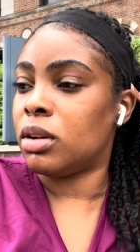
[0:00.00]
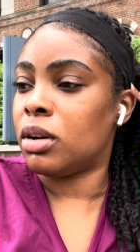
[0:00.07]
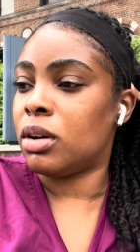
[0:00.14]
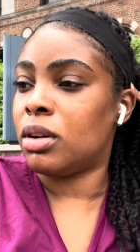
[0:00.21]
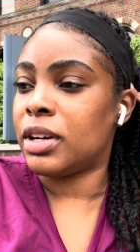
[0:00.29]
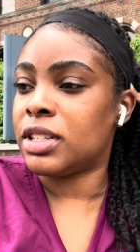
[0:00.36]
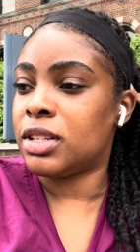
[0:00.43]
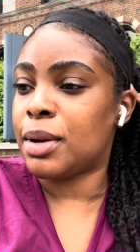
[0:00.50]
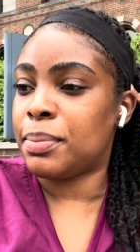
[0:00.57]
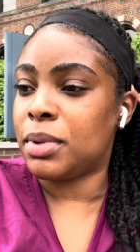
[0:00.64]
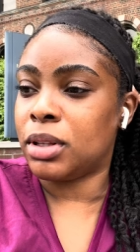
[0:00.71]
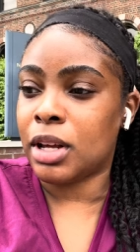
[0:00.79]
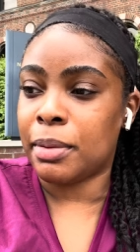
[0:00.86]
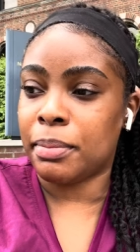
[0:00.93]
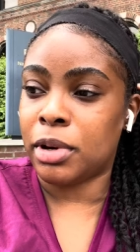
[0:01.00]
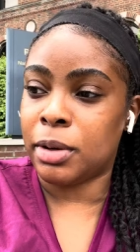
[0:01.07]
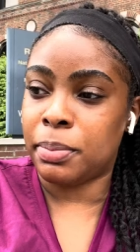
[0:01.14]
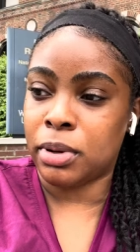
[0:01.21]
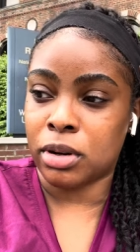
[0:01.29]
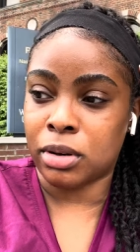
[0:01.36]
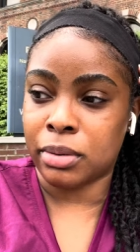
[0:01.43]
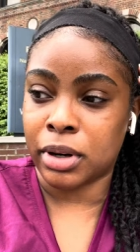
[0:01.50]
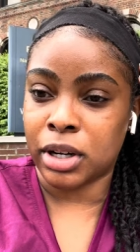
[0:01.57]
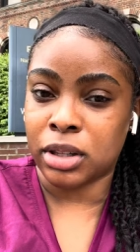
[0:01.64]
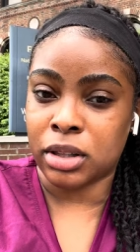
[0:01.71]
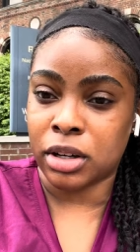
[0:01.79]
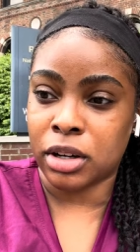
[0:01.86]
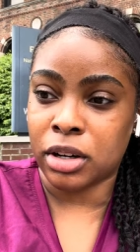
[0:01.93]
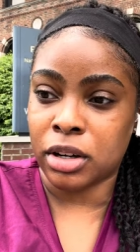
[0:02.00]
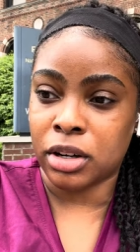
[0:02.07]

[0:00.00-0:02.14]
Oh, I stepped in that mud puddle right there.